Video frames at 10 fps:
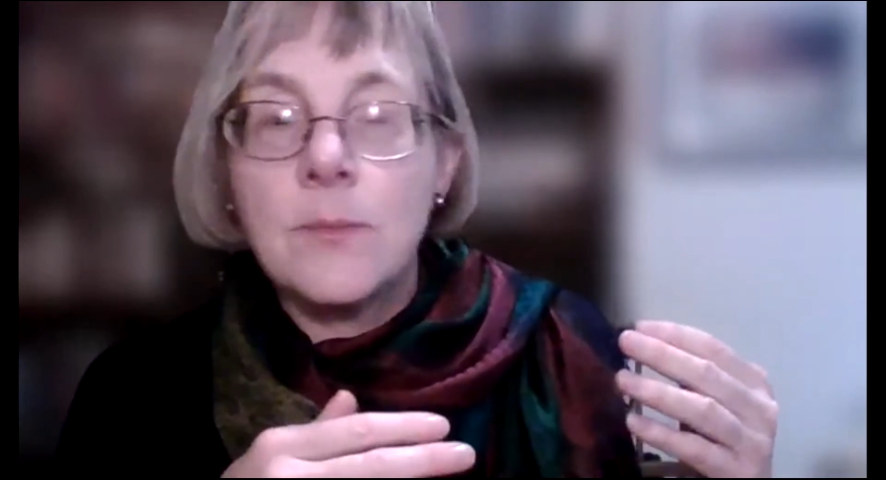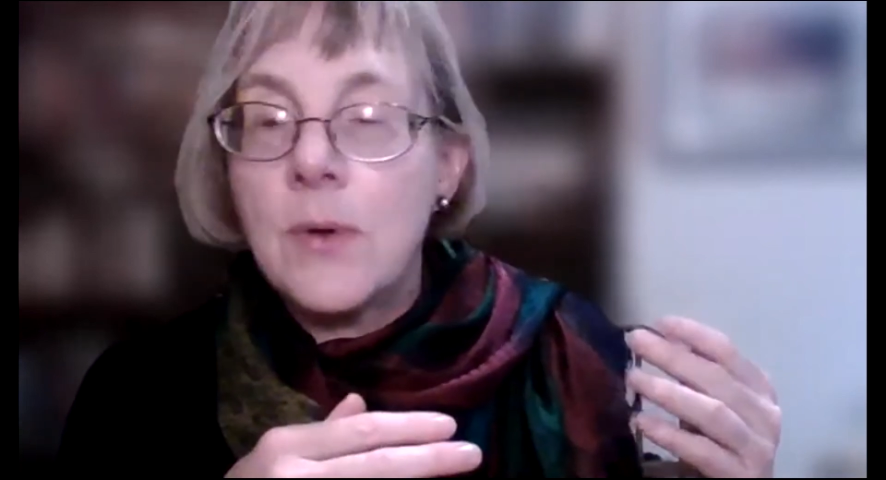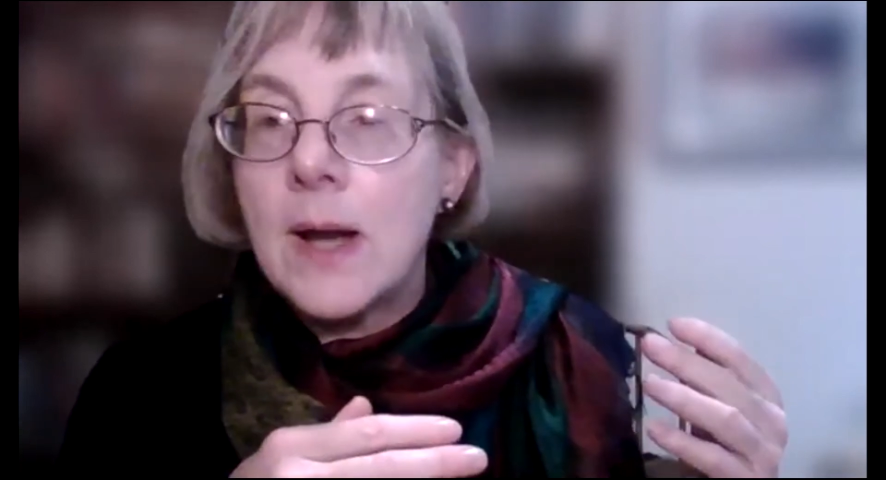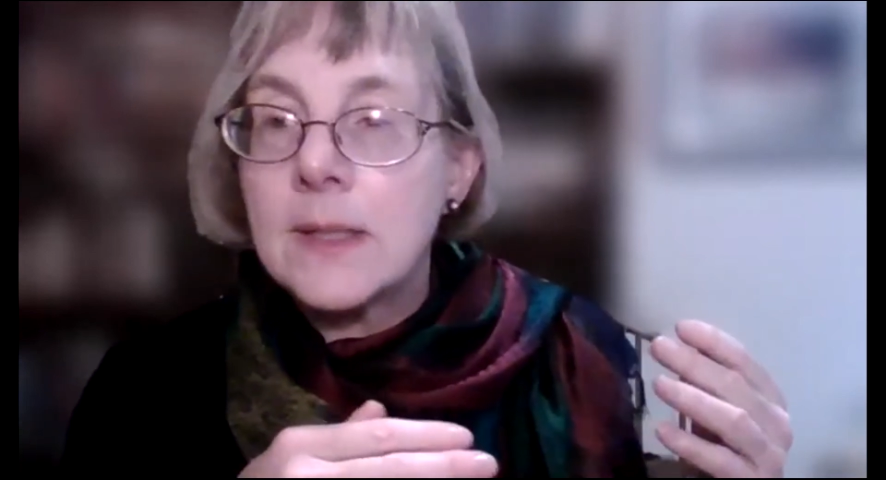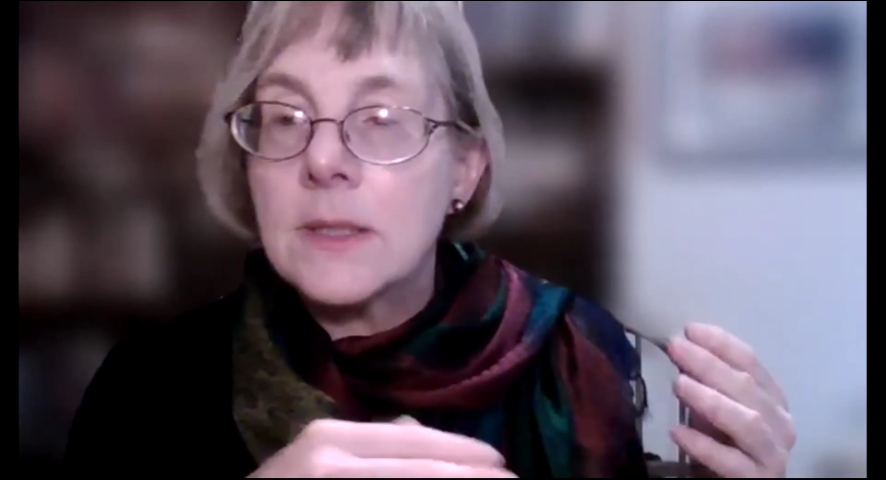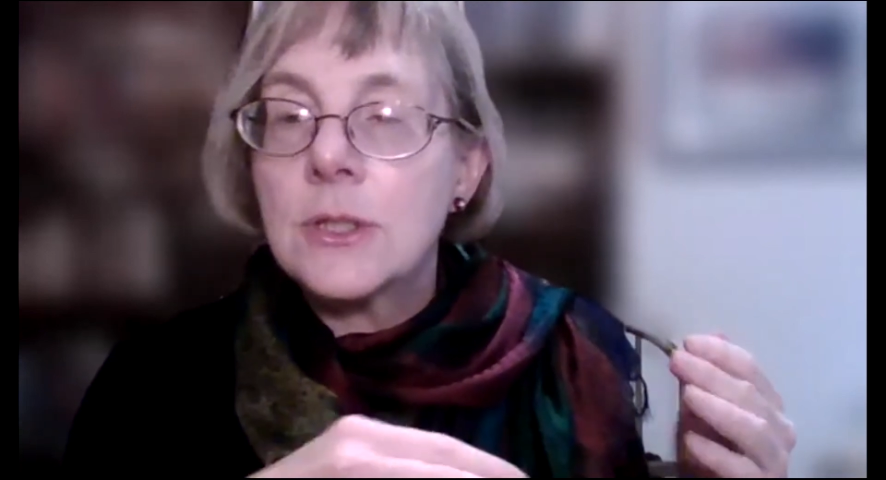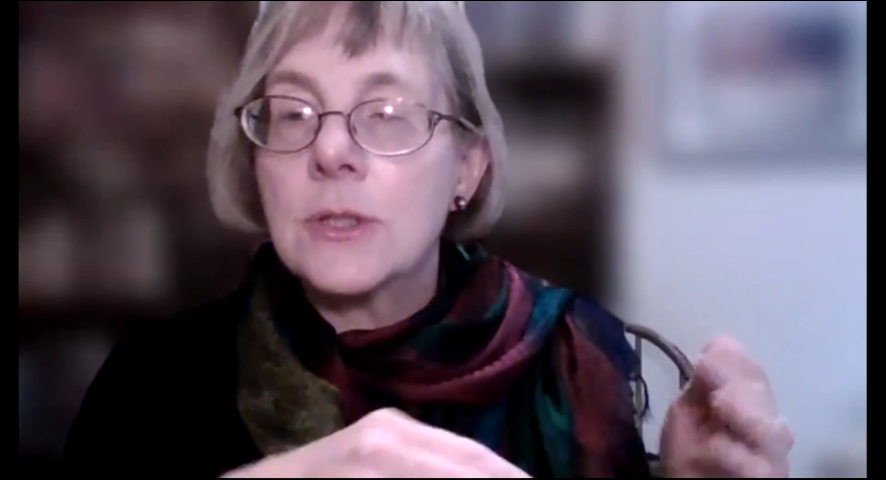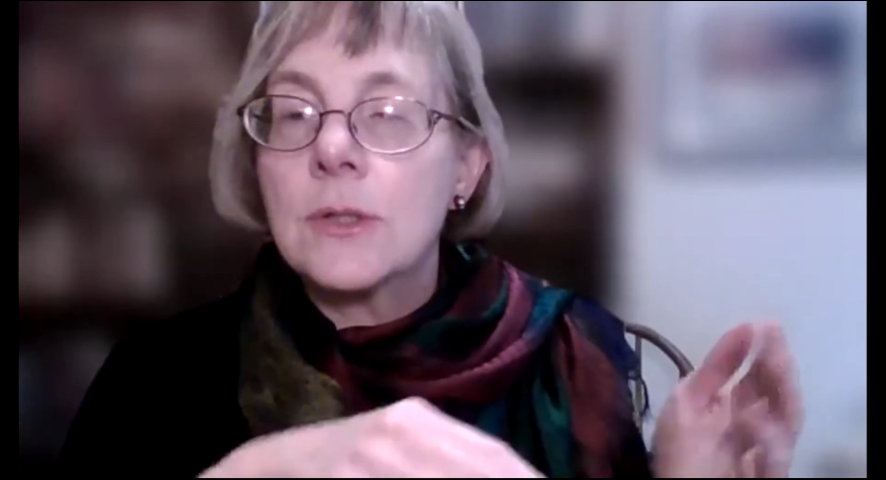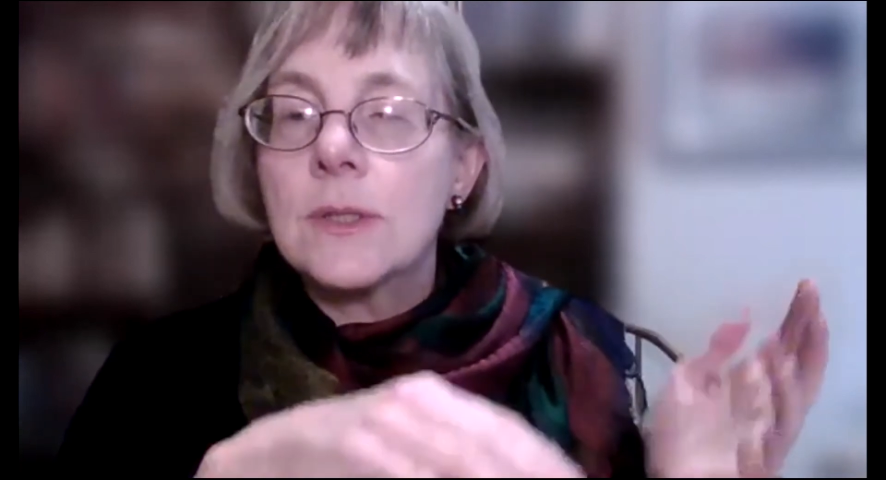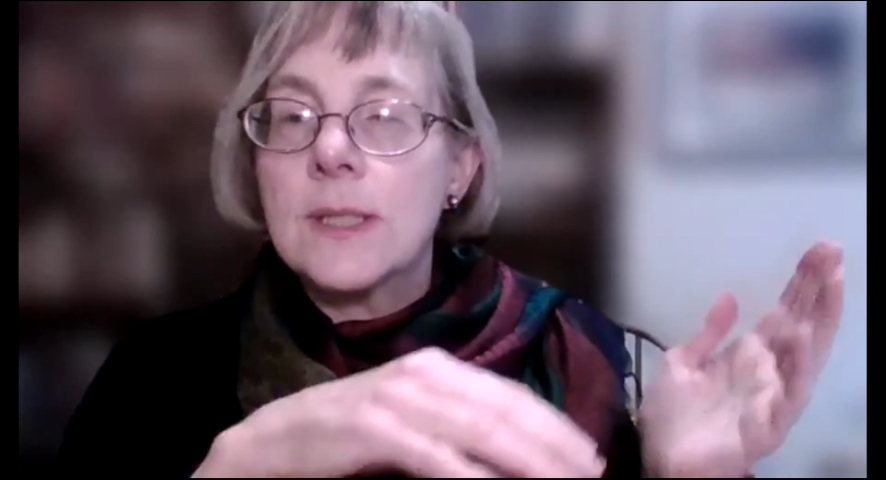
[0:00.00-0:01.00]

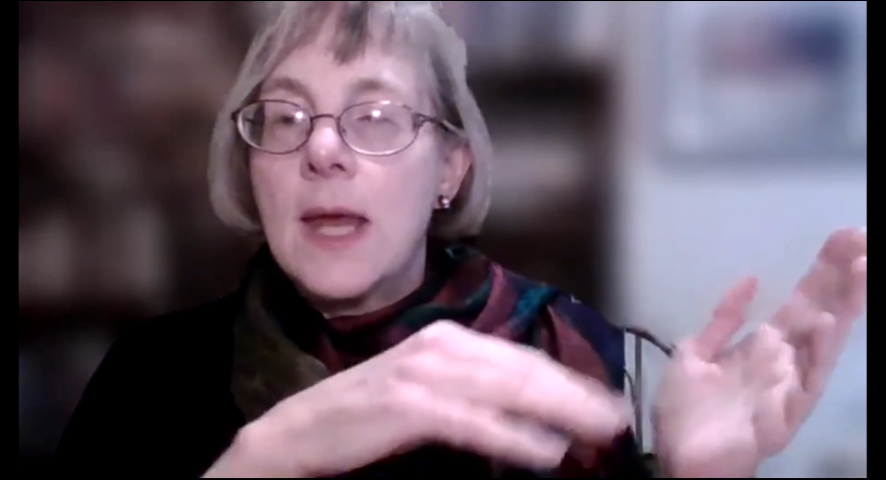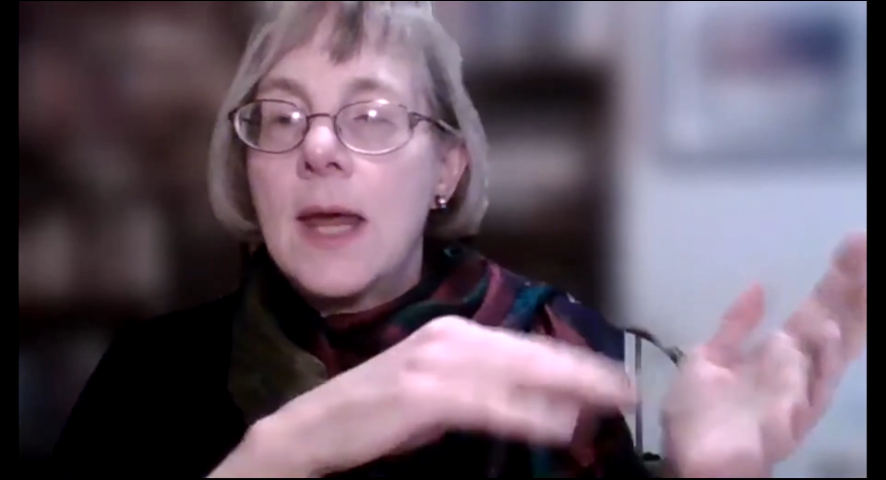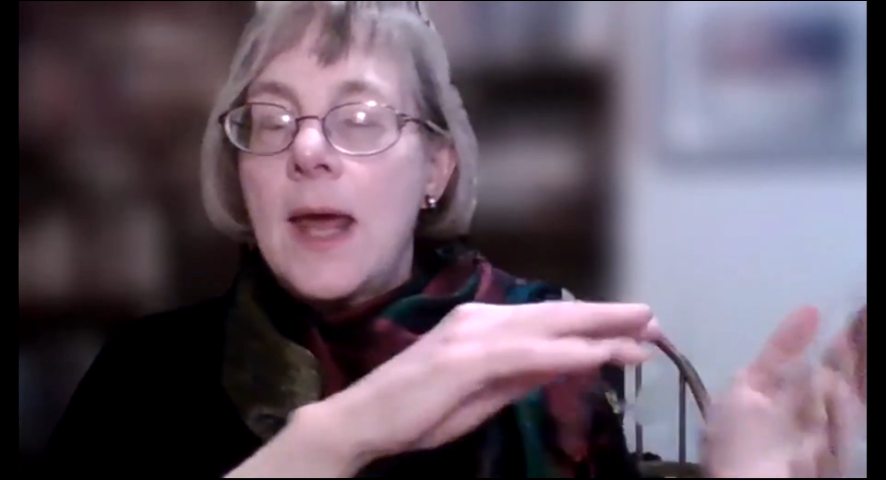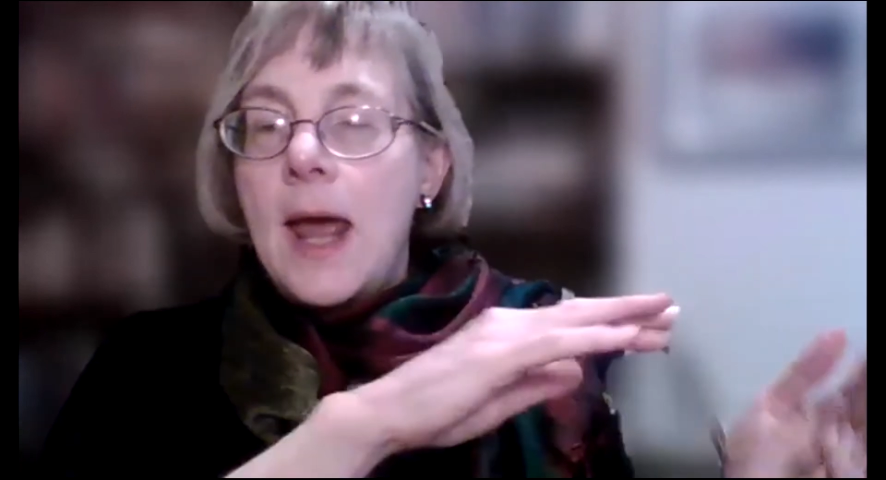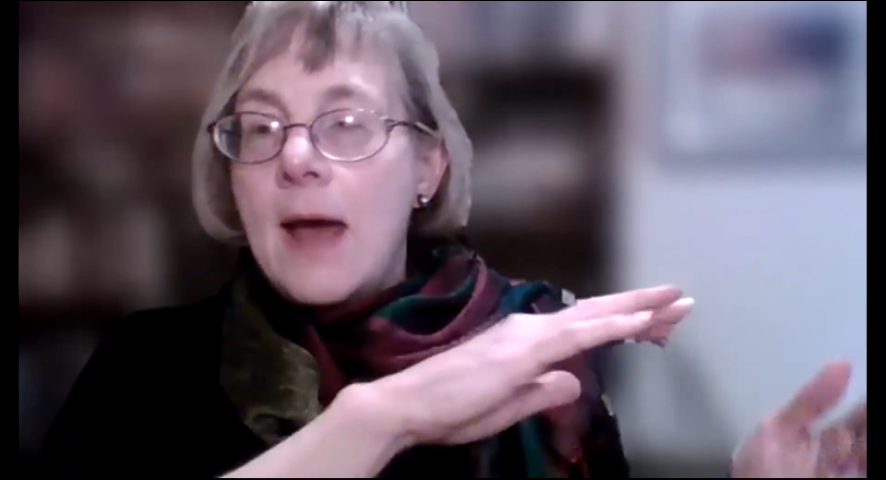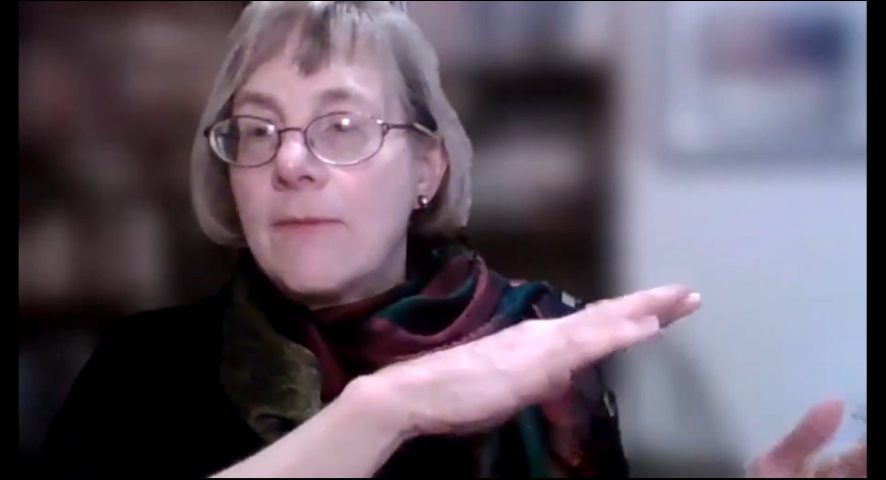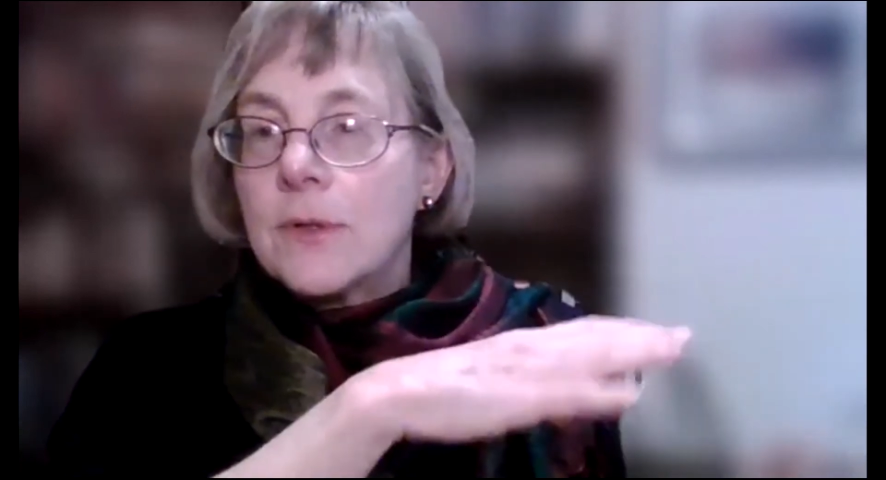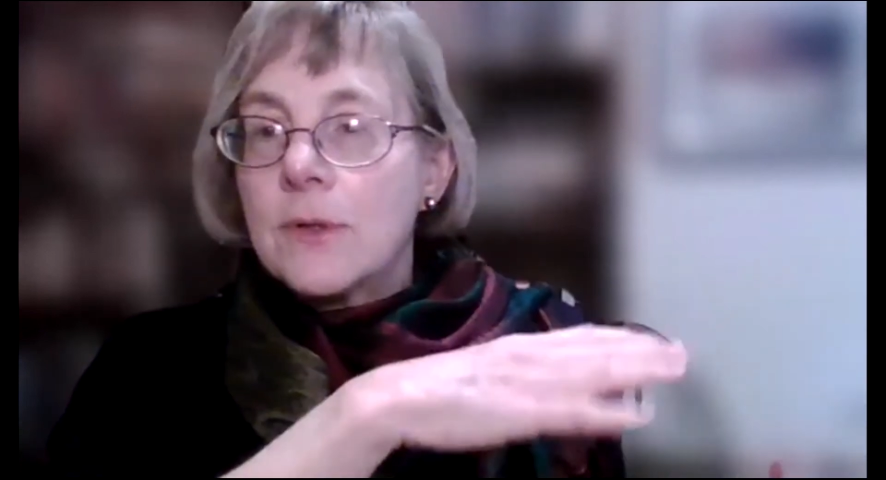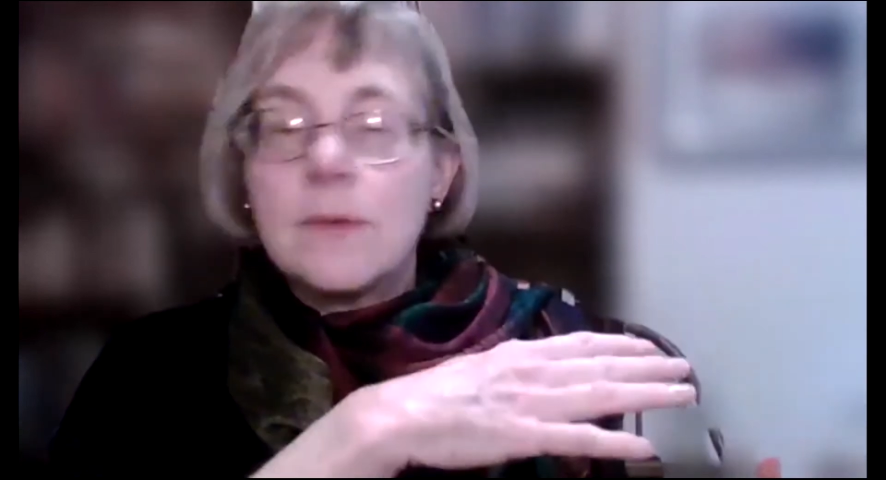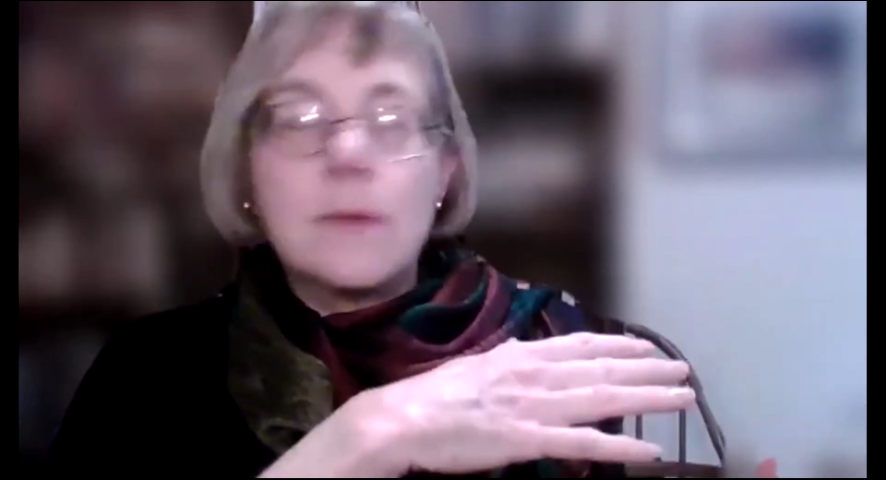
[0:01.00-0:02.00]
practitioners,
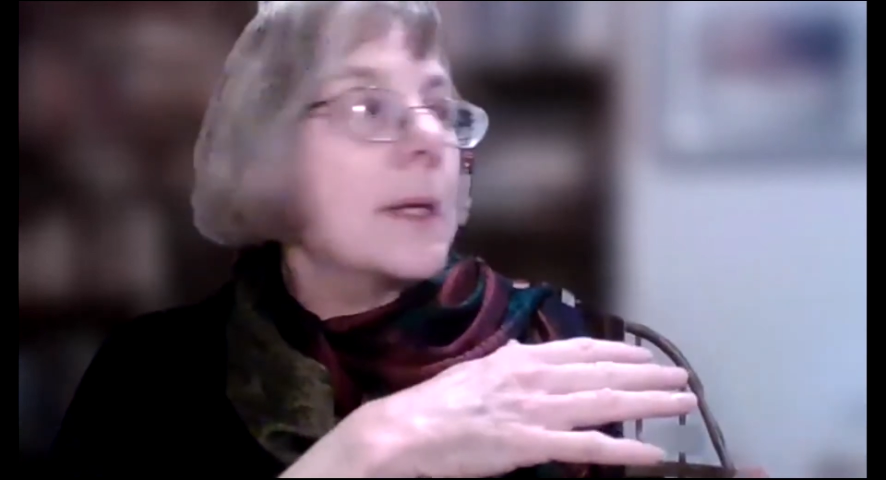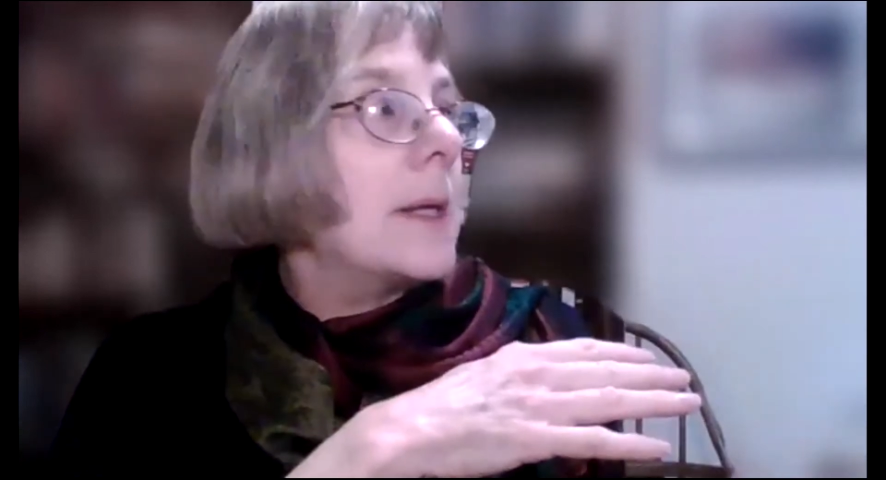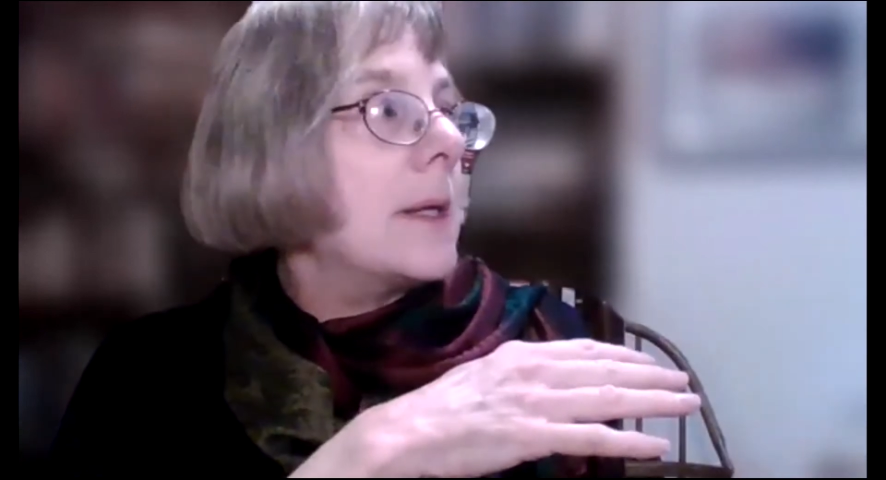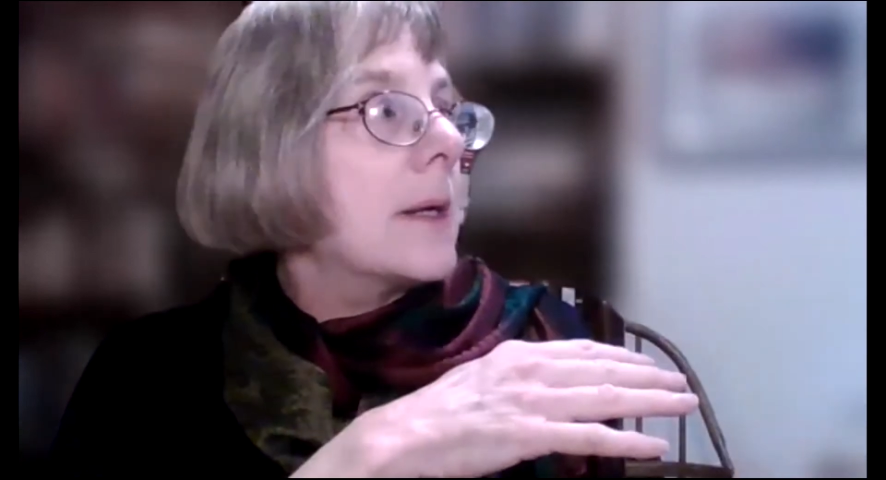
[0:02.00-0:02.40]
after the